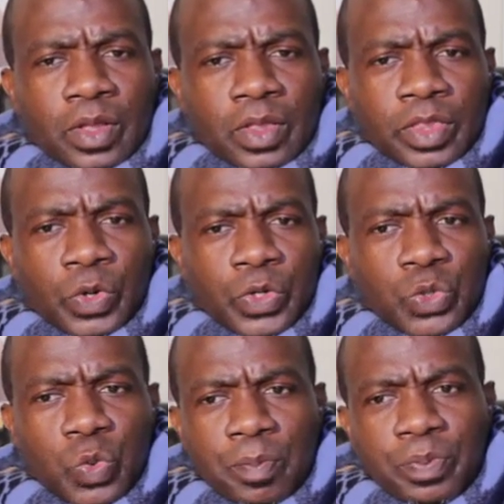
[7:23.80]

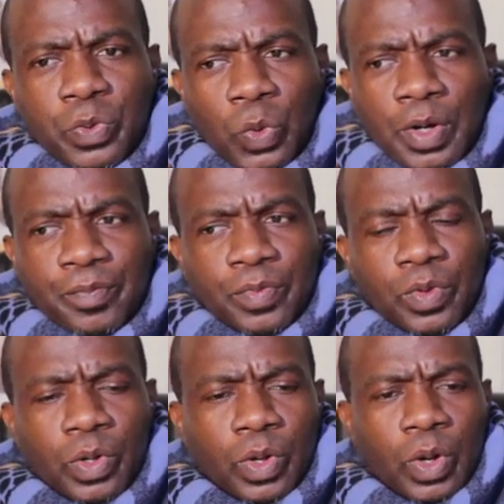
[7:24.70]
those who were poor
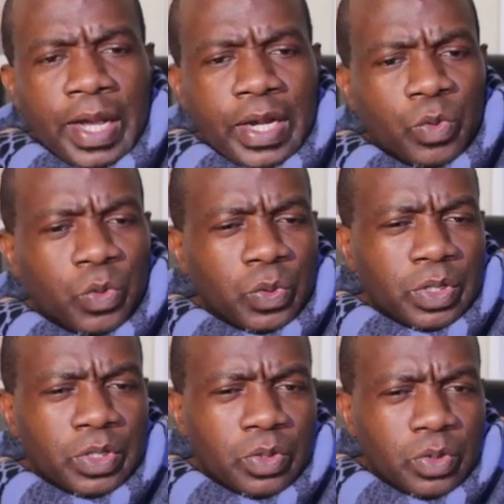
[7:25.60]
and who
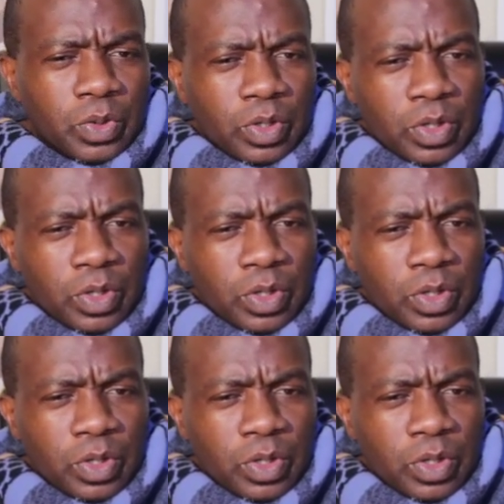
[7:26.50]
will